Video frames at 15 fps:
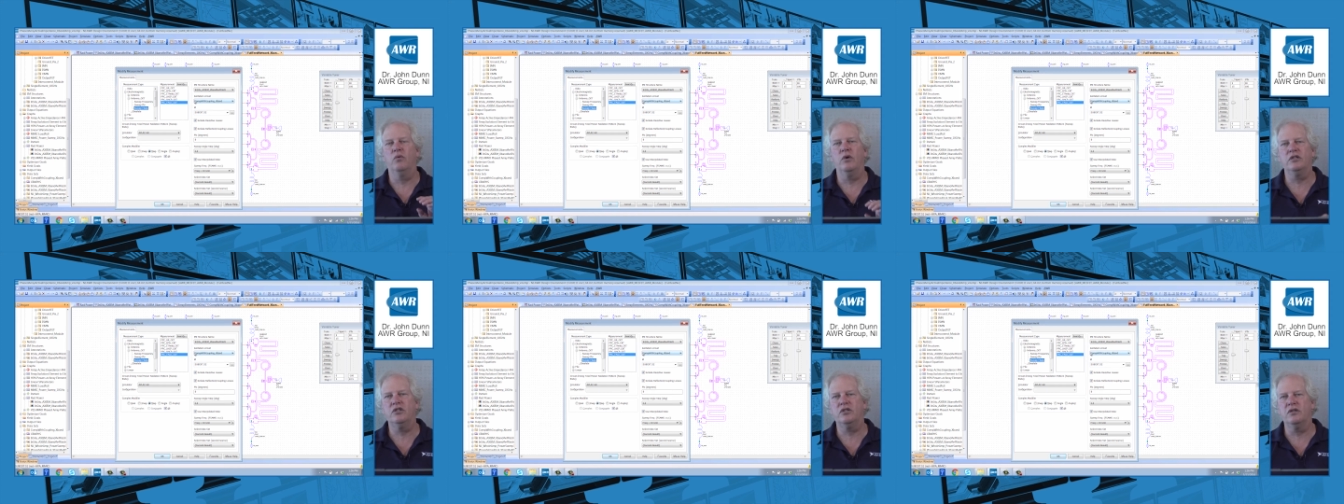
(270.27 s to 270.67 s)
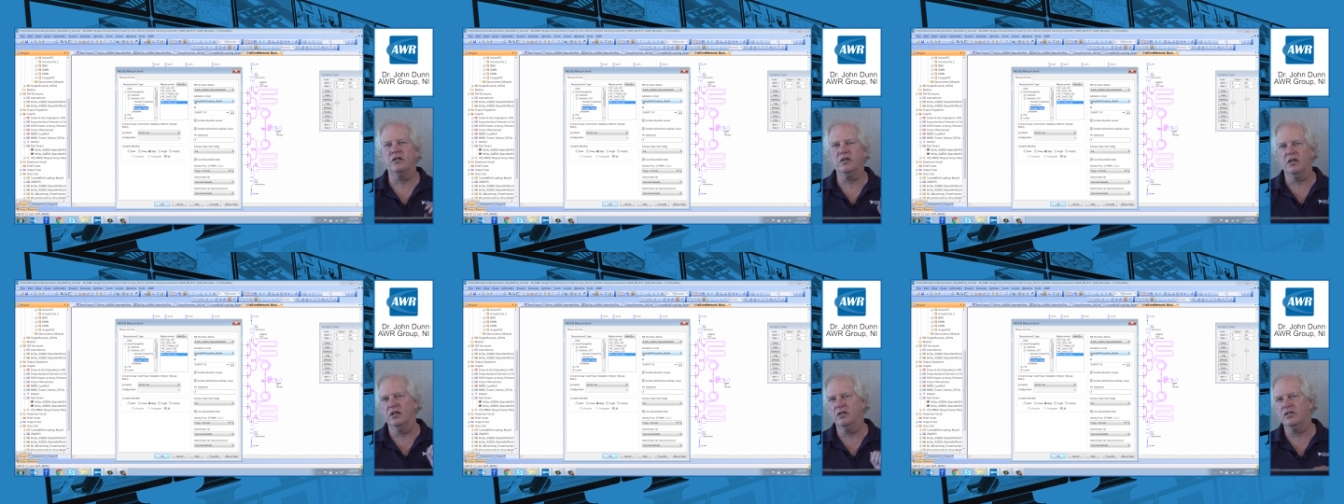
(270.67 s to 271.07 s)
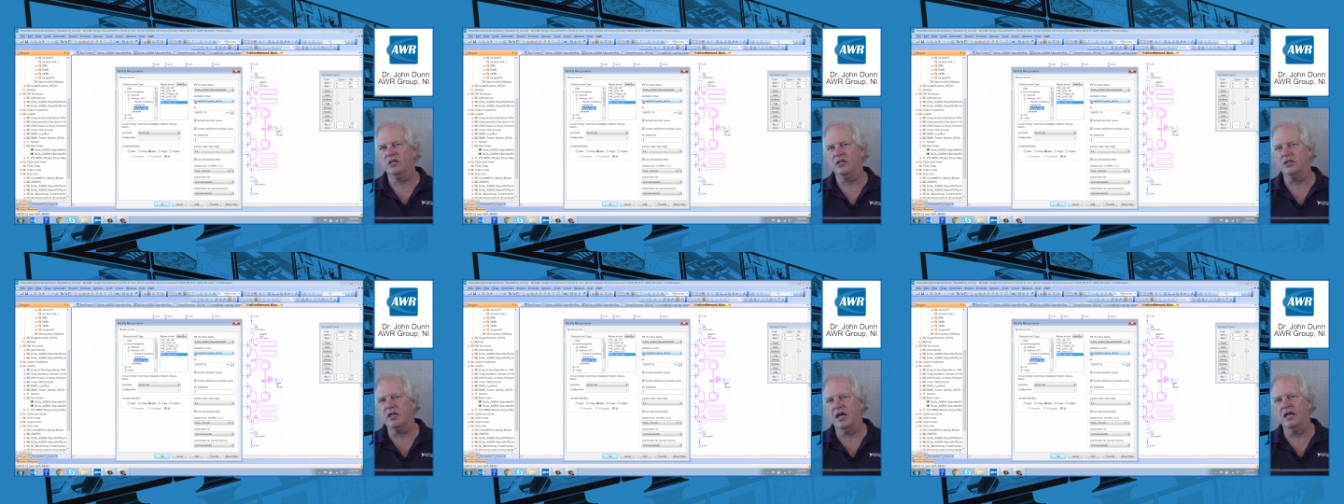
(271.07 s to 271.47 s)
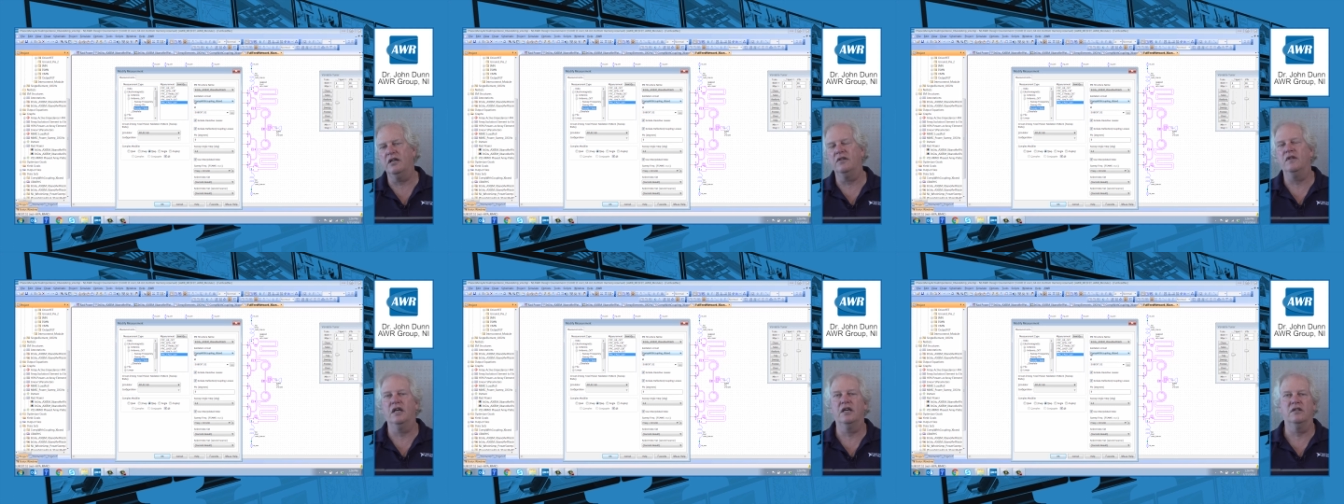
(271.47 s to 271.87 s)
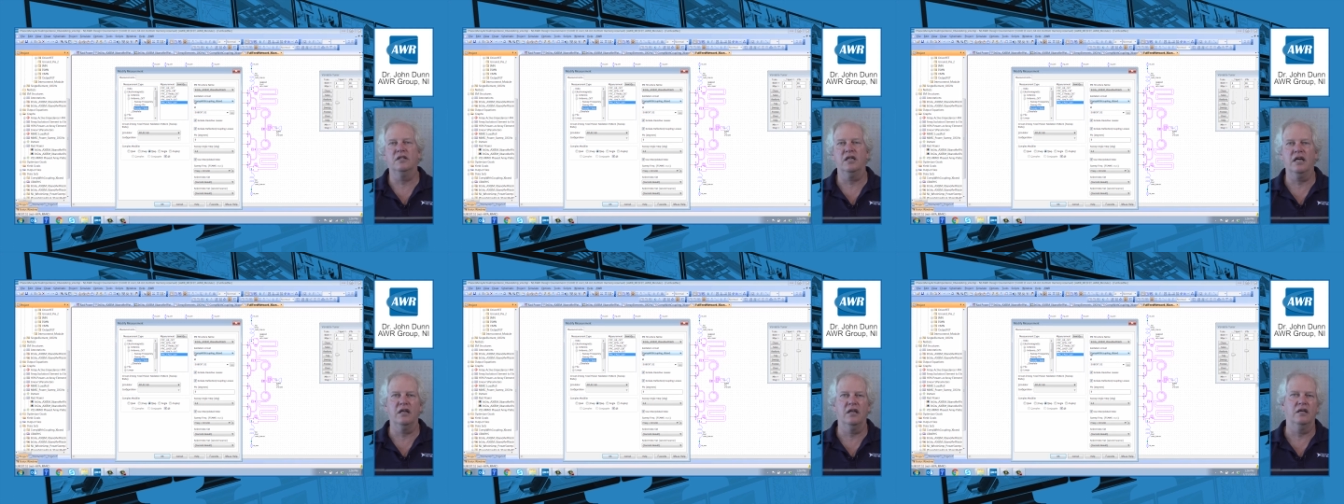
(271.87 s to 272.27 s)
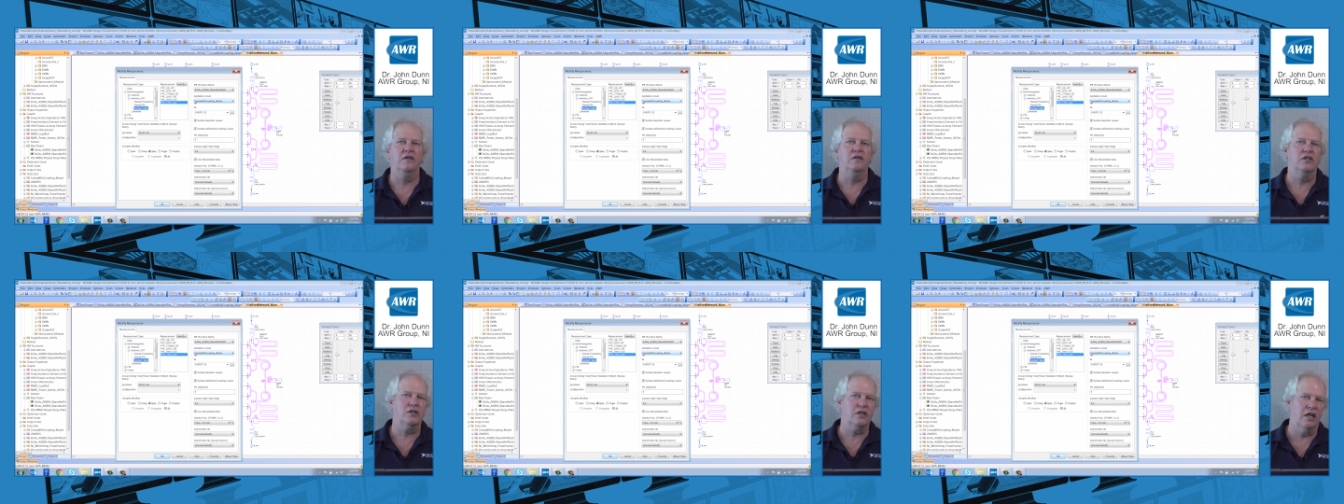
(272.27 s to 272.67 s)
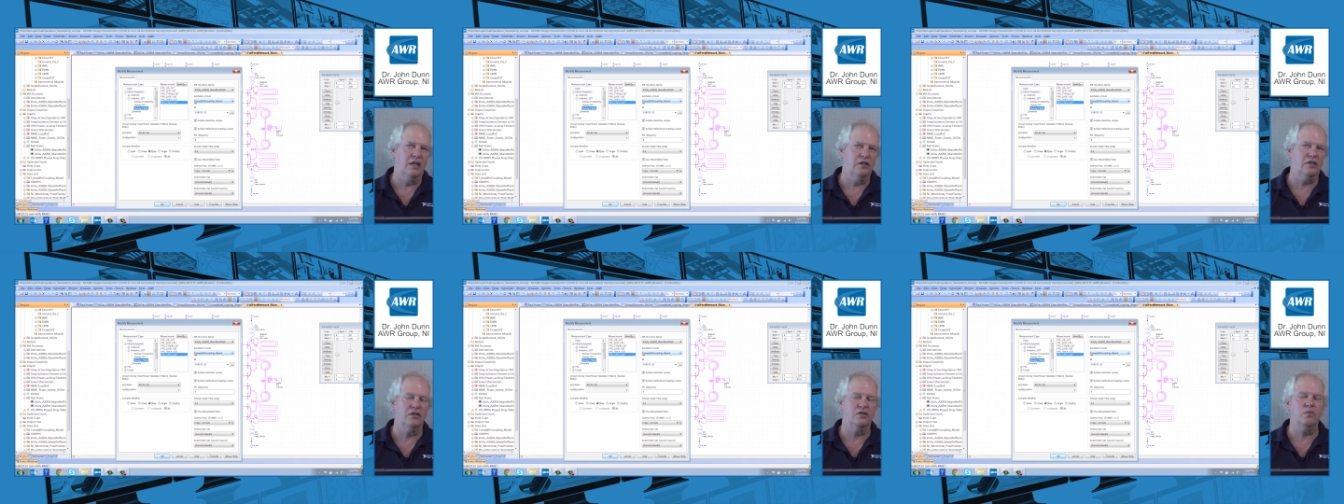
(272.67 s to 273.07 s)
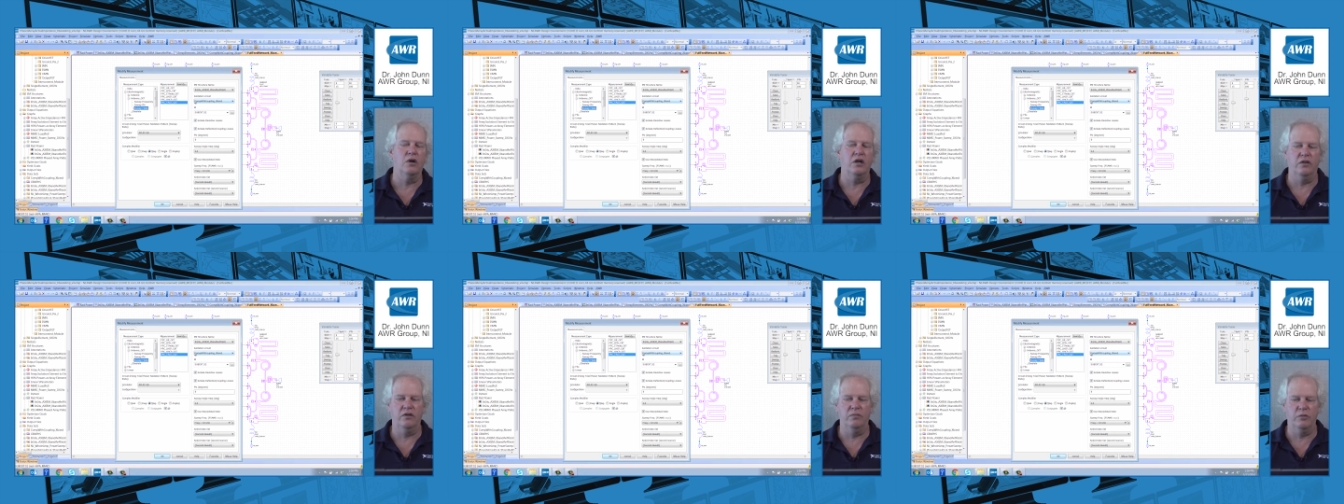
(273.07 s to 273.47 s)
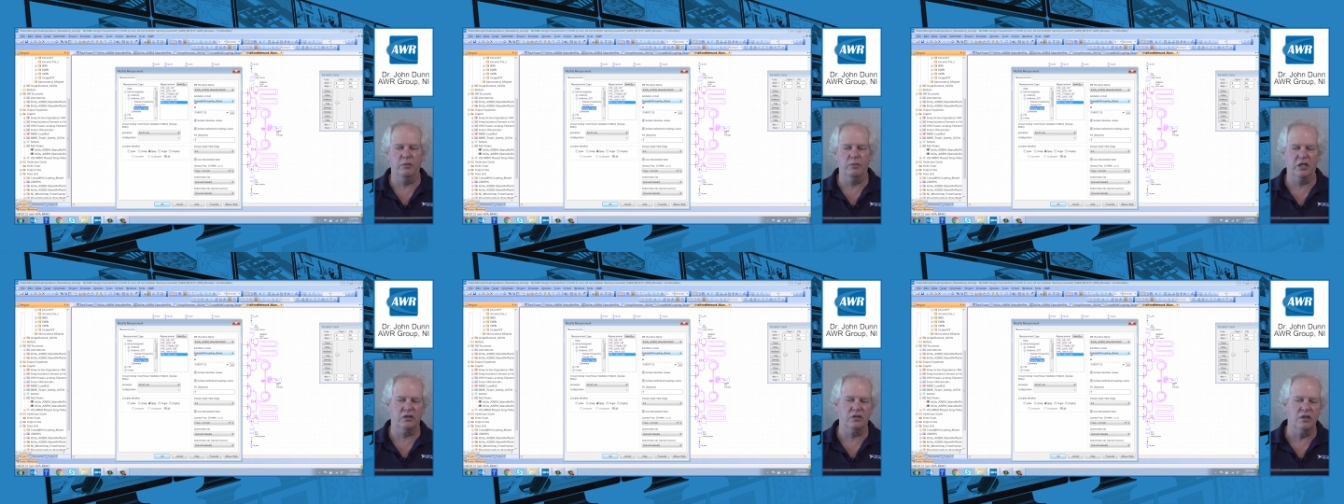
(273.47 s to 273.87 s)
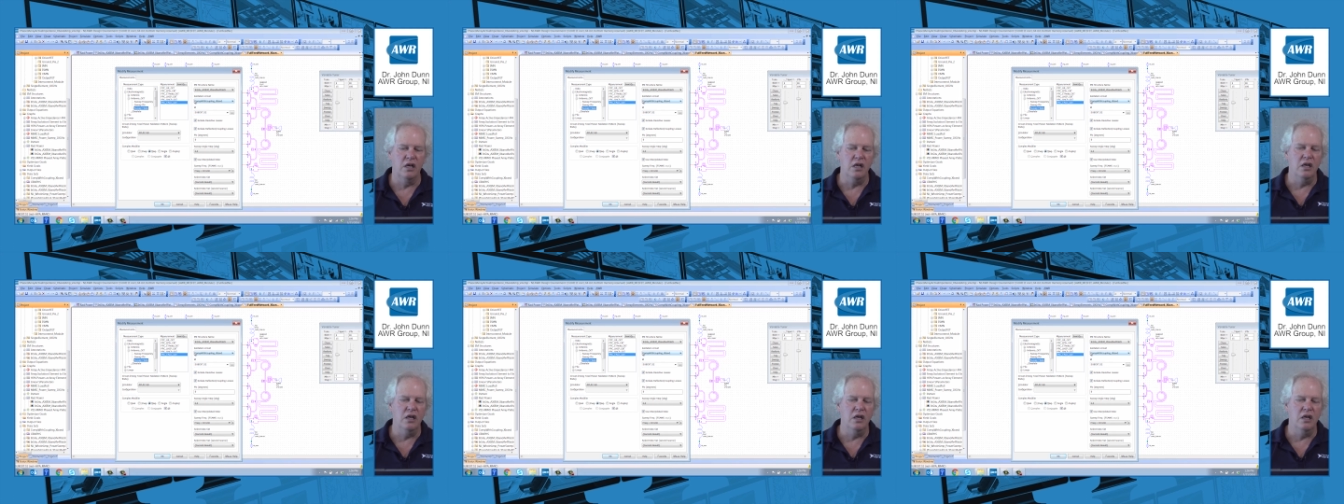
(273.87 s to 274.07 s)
What circuit is exciting the antenna? In this case, it's one of the MMICs.